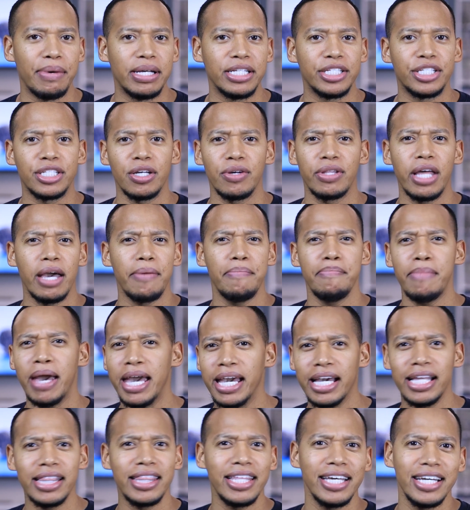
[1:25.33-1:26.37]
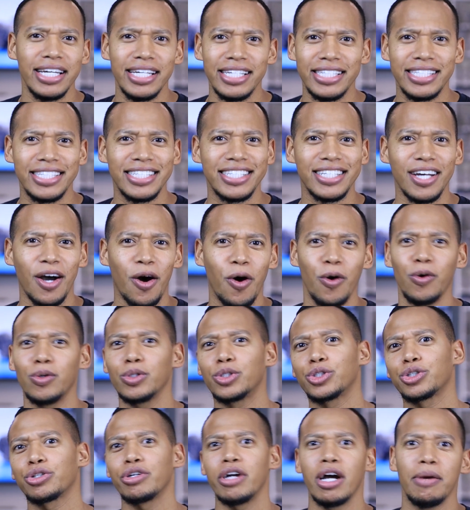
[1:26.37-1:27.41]
And so they make this whole
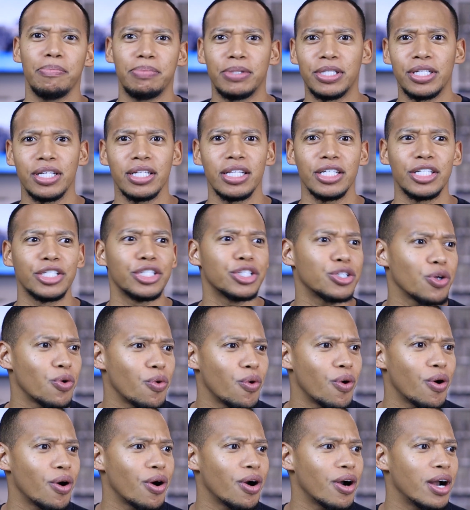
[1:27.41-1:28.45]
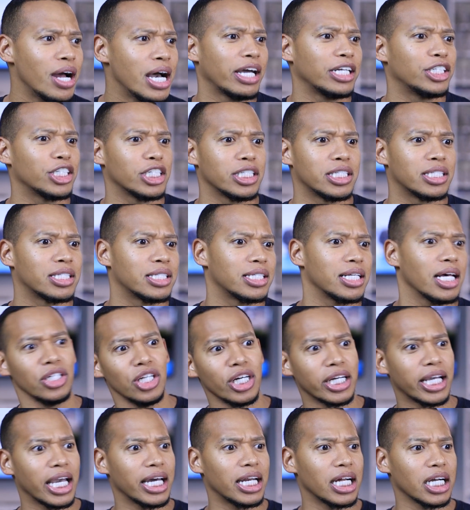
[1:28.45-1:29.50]
trip to the store, they just
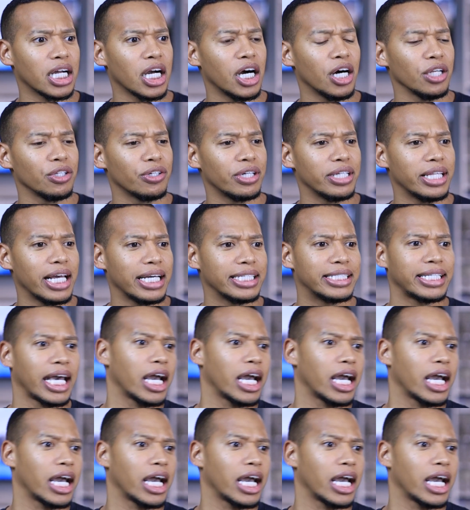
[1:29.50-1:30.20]
look at a color and they